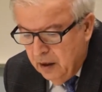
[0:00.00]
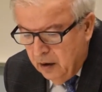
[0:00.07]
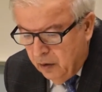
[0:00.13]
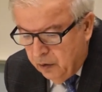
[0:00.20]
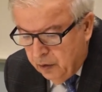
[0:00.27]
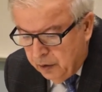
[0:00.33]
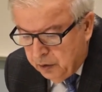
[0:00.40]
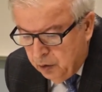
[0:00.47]
On
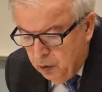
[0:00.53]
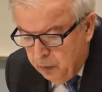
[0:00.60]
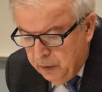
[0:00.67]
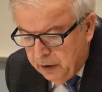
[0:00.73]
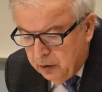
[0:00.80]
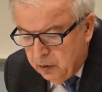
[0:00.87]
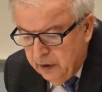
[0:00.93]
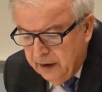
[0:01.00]
October
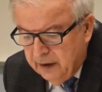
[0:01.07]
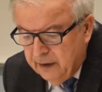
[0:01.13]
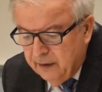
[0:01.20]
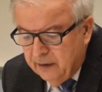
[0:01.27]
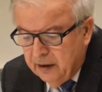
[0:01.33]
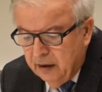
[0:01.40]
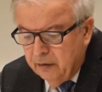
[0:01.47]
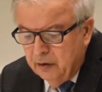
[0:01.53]

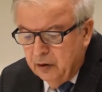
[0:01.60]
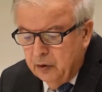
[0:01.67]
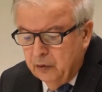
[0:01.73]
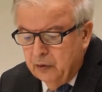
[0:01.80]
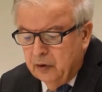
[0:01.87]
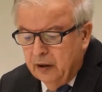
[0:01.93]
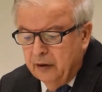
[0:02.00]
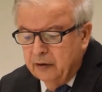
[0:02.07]
27,
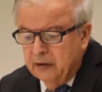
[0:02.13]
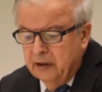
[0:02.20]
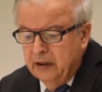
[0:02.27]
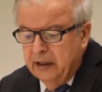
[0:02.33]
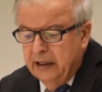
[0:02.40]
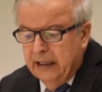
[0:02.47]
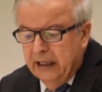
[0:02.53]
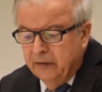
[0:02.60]

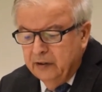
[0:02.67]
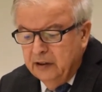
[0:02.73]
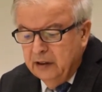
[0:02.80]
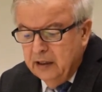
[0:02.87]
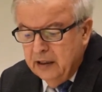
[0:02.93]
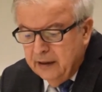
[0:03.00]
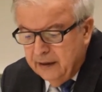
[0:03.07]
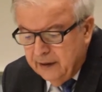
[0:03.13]
2011,
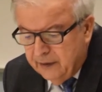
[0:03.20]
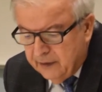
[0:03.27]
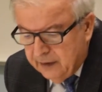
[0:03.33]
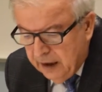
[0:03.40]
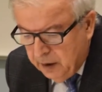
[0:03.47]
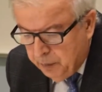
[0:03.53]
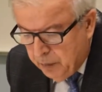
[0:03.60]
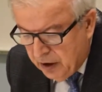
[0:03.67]
the
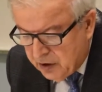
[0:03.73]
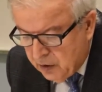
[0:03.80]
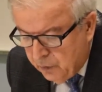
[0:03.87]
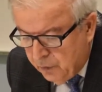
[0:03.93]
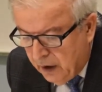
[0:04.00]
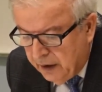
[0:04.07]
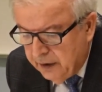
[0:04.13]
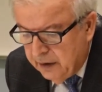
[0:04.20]
state
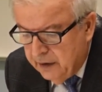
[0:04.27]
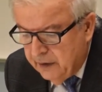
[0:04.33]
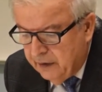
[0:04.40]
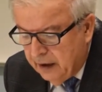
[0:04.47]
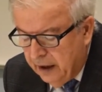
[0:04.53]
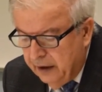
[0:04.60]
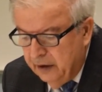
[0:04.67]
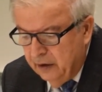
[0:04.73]
budget-funded
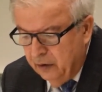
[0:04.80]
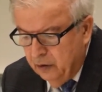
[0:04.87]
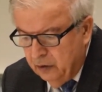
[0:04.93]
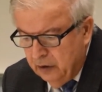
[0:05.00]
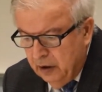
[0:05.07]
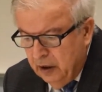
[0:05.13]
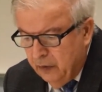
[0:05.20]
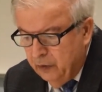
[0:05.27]
synagogue
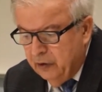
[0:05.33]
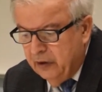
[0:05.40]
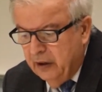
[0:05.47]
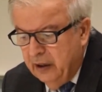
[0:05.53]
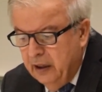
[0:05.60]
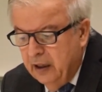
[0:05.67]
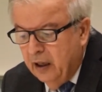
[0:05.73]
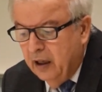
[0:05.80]
was
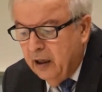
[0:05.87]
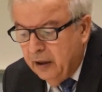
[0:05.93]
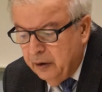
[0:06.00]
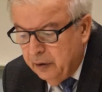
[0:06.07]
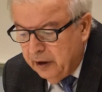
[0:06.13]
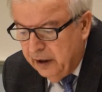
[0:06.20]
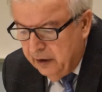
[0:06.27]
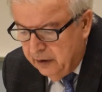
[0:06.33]

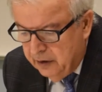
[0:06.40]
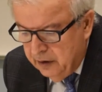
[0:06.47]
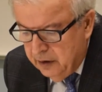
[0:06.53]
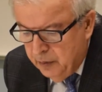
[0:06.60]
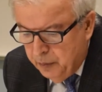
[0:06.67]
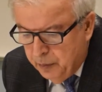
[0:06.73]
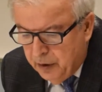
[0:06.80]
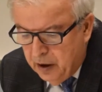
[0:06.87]
inaugurated
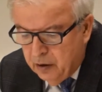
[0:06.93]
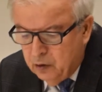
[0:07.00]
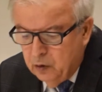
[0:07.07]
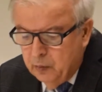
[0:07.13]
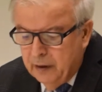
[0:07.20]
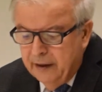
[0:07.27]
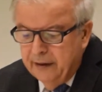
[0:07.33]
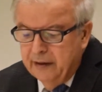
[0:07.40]
in Baku
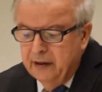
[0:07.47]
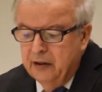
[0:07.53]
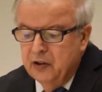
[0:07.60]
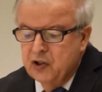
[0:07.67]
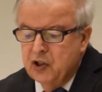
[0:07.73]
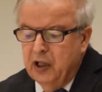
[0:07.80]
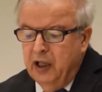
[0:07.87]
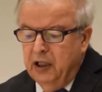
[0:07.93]
by the
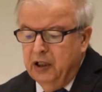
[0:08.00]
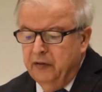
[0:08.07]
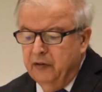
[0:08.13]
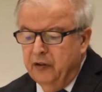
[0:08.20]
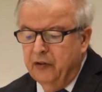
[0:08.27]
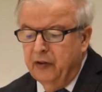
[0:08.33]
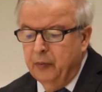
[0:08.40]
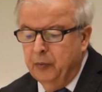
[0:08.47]
initiative
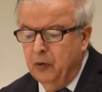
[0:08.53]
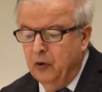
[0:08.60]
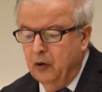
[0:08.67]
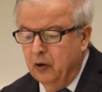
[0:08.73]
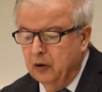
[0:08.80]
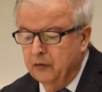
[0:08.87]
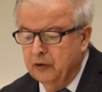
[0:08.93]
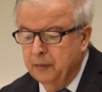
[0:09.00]
and
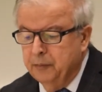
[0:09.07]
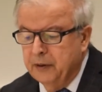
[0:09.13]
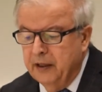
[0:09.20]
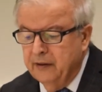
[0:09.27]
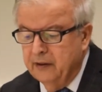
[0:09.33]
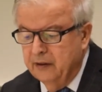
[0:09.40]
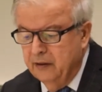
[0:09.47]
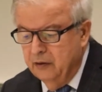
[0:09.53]
support of the
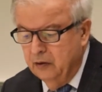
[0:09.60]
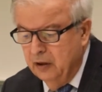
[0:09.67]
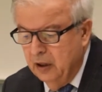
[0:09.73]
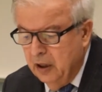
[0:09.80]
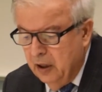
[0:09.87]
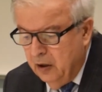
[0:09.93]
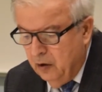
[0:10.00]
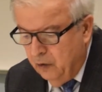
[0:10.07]
President
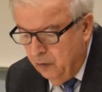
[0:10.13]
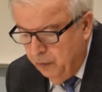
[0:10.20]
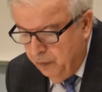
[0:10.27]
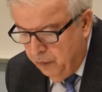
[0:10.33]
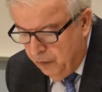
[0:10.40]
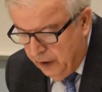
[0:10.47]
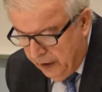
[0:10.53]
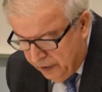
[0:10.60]

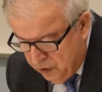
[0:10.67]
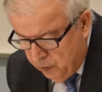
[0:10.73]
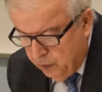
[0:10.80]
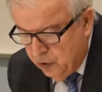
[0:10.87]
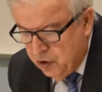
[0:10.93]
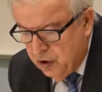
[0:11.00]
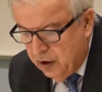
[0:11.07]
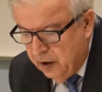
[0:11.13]
of
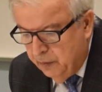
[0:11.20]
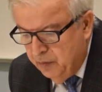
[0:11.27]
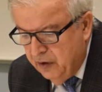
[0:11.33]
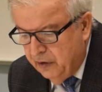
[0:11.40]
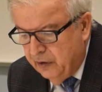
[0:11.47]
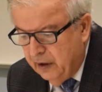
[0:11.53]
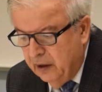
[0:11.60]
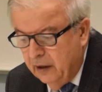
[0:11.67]
Azerbaijan,
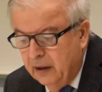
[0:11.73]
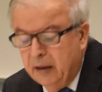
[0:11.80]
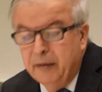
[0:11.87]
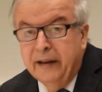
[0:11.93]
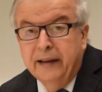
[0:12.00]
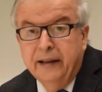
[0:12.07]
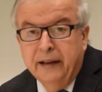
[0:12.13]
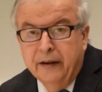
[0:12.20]
Mr.
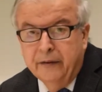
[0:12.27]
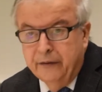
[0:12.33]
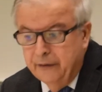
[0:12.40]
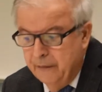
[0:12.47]
Ilham Aliyev.